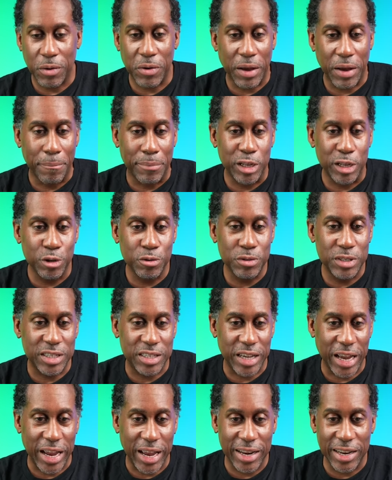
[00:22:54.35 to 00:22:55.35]
We have Blue
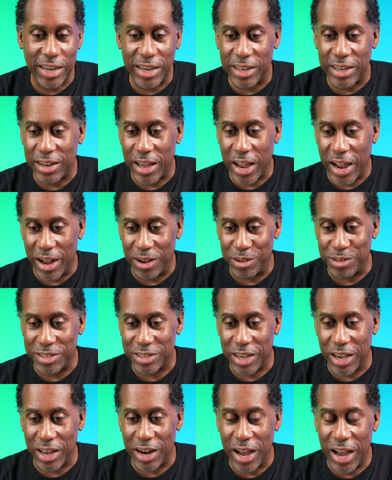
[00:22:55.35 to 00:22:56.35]
Sandy in the house
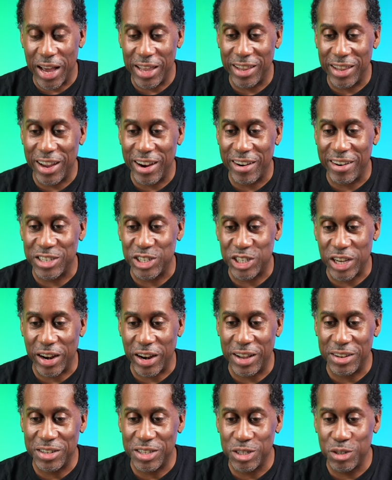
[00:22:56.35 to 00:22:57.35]
saying, hi, Larry. Shout
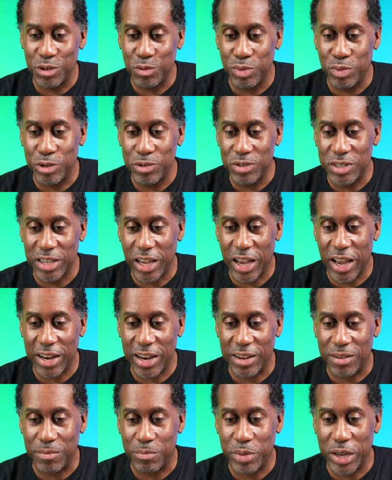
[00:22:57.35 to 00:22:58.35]
out to you, Blue
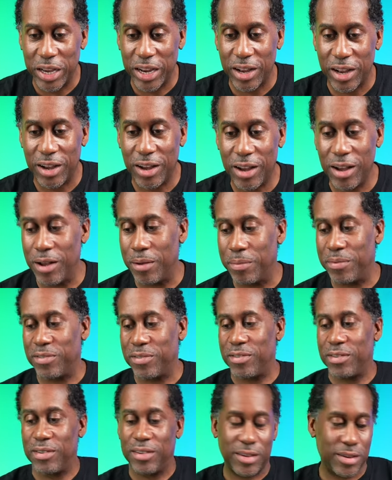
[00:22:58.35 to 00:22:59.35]
Sandy. Big
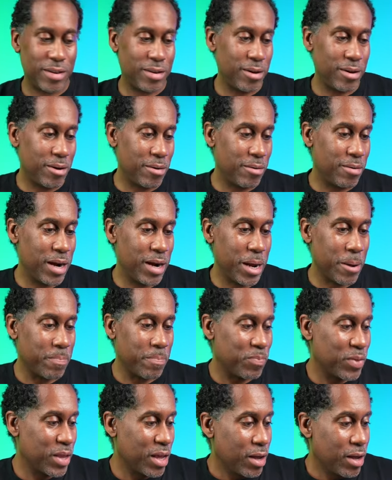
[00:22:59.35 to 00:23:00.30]
ups. All right.